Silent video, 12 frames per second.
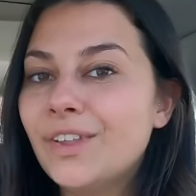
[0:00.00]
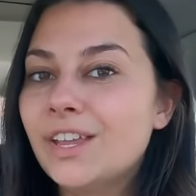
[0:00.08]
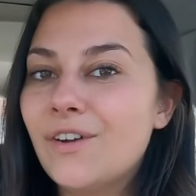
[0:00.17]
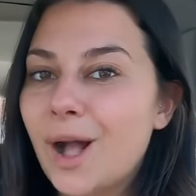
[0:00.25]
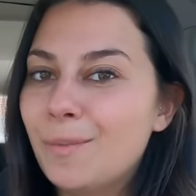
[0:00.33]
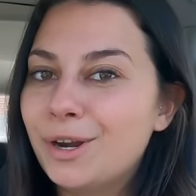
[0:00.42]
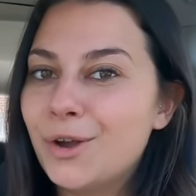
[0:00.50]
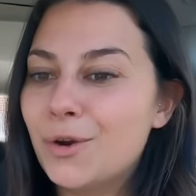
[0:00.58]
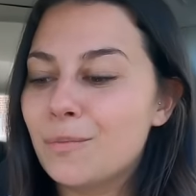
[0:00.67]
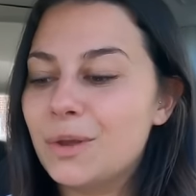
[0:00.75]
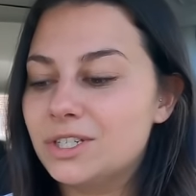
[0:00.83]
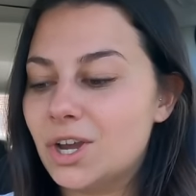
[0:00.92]
If I'm gonna go
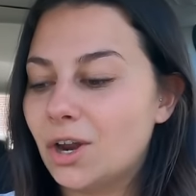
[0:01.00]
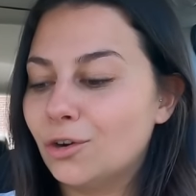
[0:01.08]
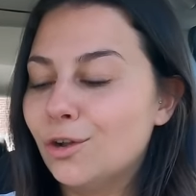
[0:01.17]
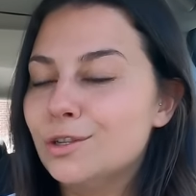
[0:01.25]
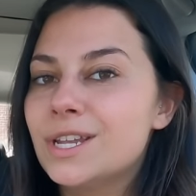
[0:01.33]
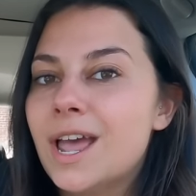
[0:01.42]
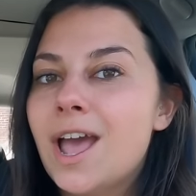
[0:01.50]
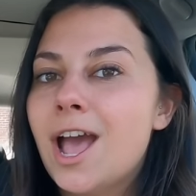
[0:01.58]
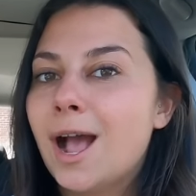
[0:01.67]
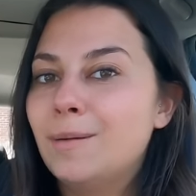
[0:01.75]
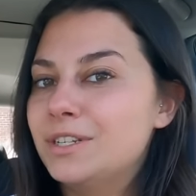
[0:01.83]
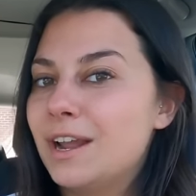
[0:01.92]
to McDonald's,
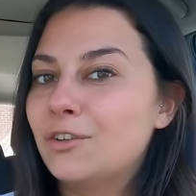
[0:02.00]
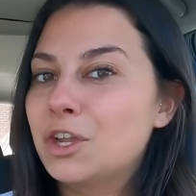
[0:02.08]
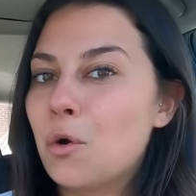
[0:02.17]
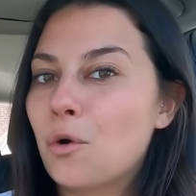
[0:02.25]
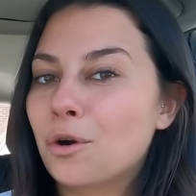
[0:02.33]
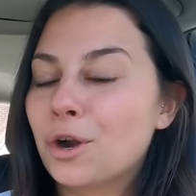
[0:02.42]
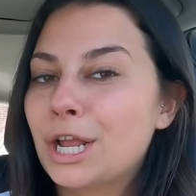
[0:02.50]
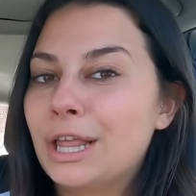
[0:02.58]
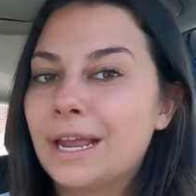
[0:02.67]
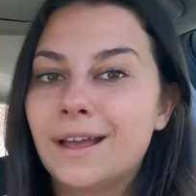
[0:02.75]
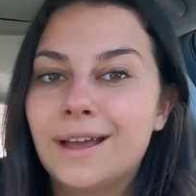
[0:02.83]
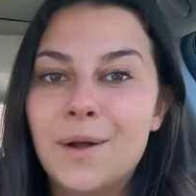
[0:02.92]
I'm definitely ordering
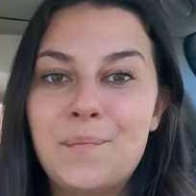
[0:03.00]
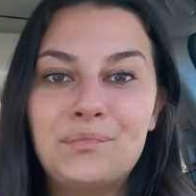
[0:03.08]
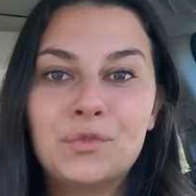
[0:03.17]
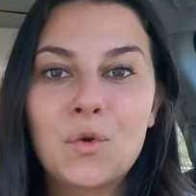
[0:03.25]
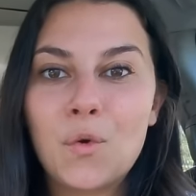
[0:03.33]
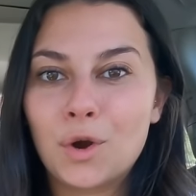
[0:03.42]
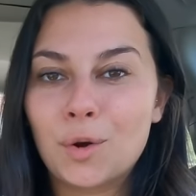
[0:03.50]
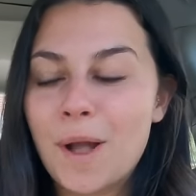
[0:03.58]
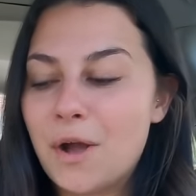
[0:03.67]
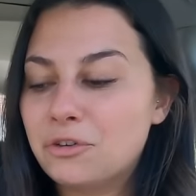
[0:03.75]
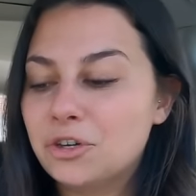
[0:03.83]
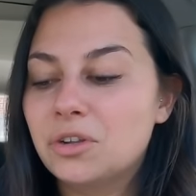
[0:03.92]
like a quarter
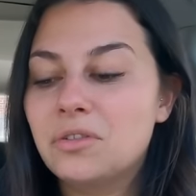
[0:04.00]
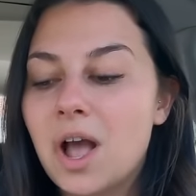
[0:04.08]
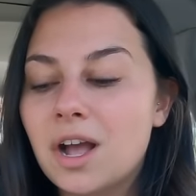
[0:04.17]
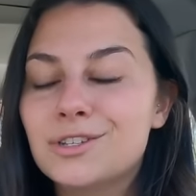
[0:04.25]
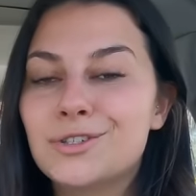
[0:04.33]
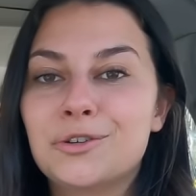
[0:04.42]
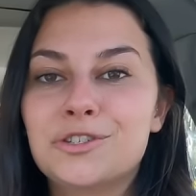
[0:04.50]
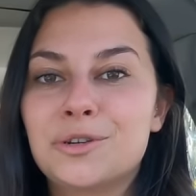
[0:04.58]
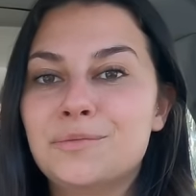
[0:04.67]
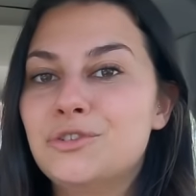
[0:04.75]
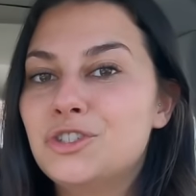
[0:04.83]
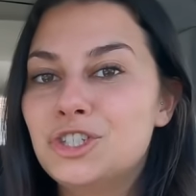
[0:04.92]
pounder deluxe or
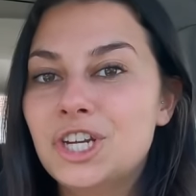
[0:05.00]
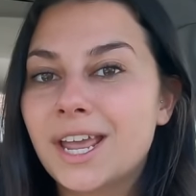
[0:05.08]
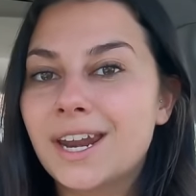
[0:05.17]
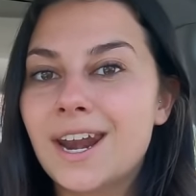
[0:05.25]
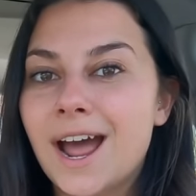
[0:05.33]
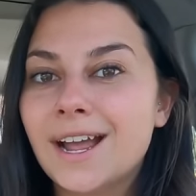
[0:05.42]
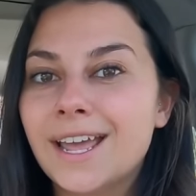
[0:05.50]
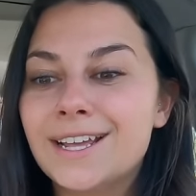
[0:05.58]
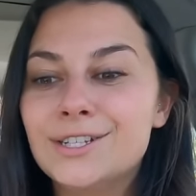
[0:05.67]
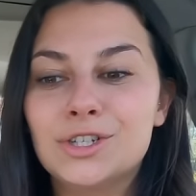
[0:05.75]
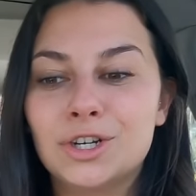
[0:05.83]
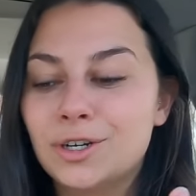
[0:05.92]
some chicken
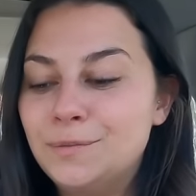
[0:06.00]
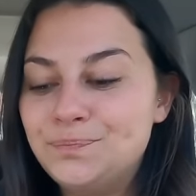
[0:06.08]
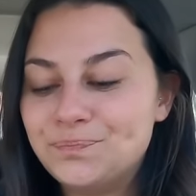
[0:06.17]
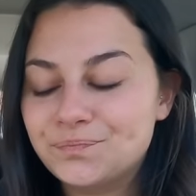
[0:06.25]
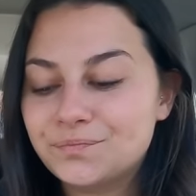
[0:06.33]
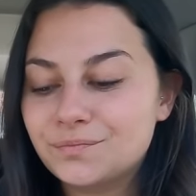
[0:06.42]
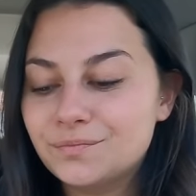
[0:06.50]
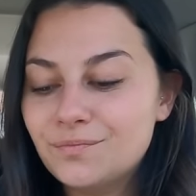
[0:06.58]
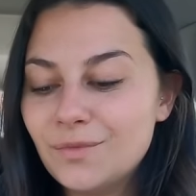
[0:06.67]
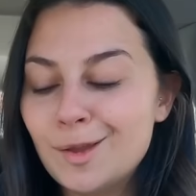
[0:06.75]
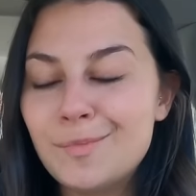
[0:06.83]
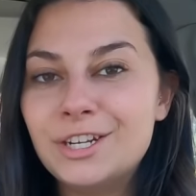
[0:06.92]
nuggets or
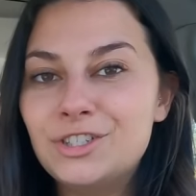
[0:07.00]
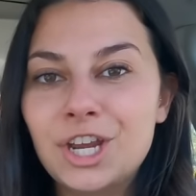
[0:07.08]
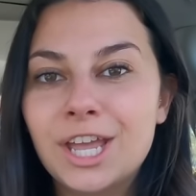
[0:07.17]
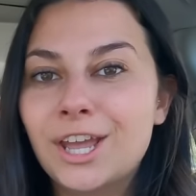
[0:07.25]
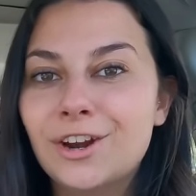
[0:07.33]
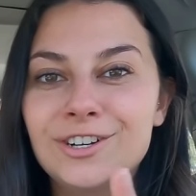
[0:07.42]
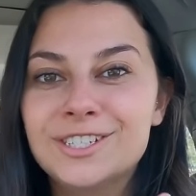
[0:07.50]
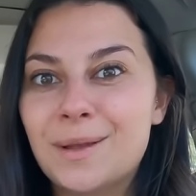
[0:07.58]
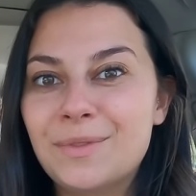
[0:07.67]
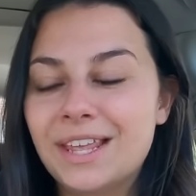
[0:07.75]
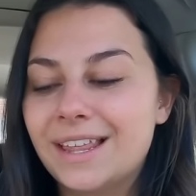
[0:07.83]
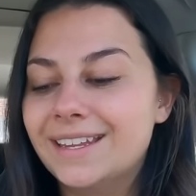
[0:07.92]
a McChicken or
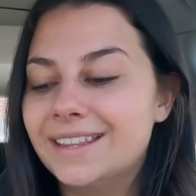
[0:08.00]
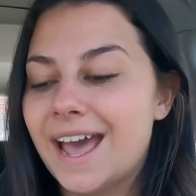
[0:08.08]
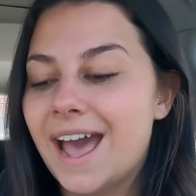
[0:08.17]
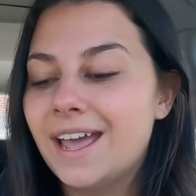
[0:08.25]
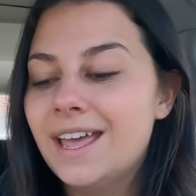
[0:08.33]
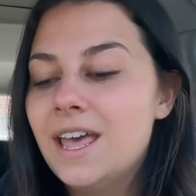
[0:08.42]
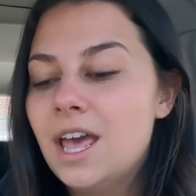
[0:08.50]
something like that,